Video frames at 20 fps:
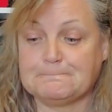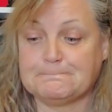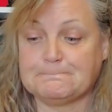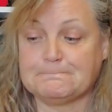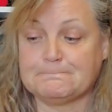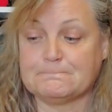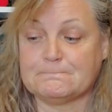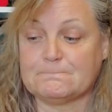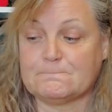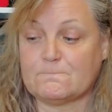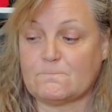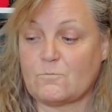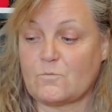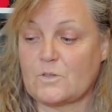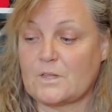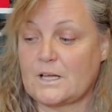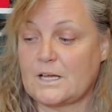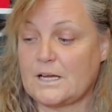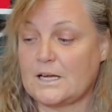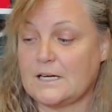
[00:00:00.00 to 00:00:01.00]

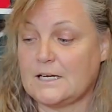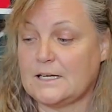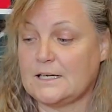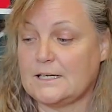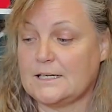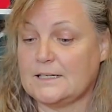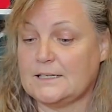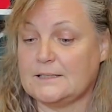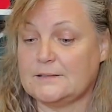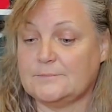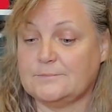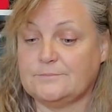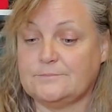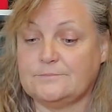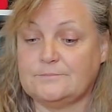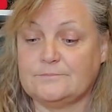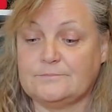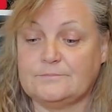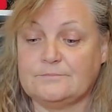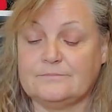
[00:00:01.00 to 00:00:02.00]

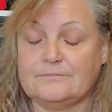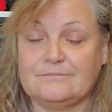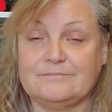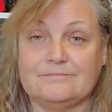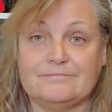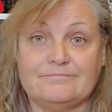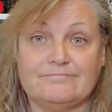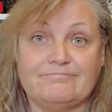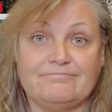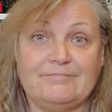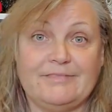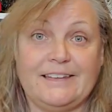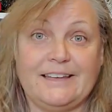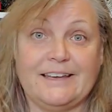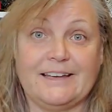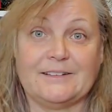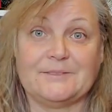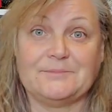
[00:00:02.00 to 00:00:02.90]
Nobody speaks.